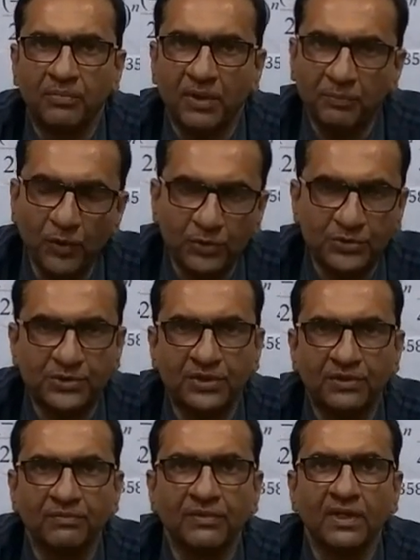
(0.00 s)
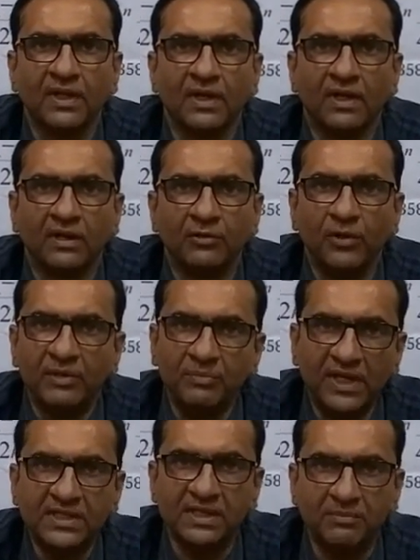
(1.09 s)
proposed to
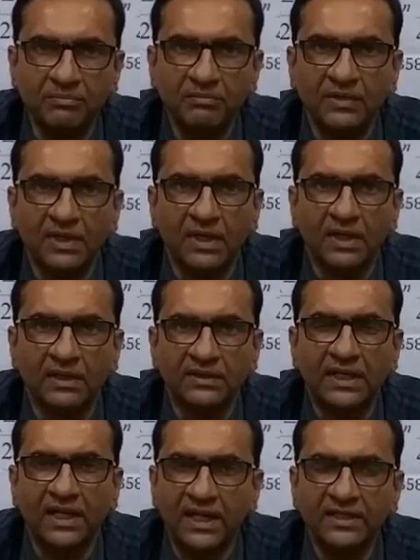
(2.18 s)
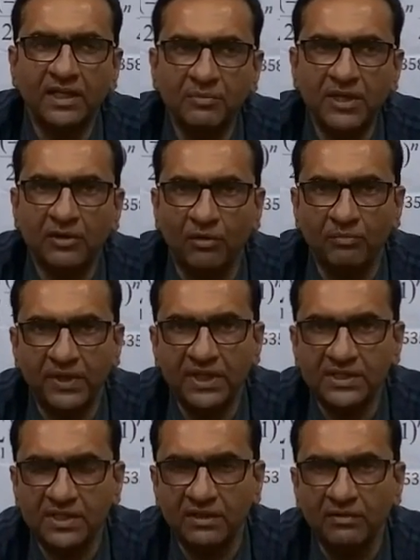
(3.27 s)
NBHM that let there be a
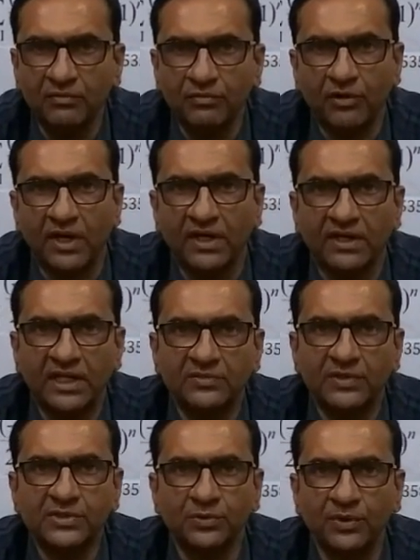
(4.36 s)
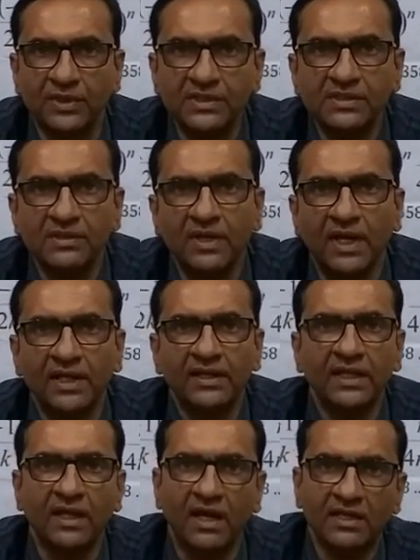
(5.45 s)
competition for undergraduate students, and
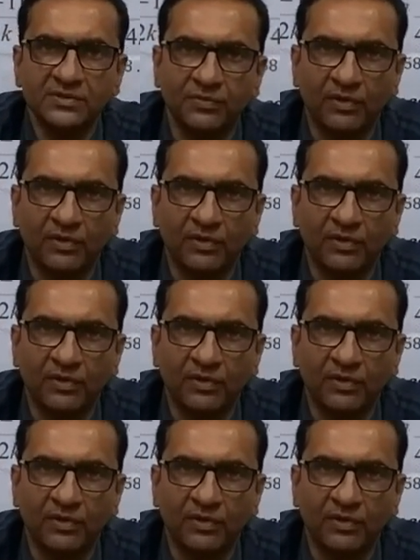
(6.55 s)
they asked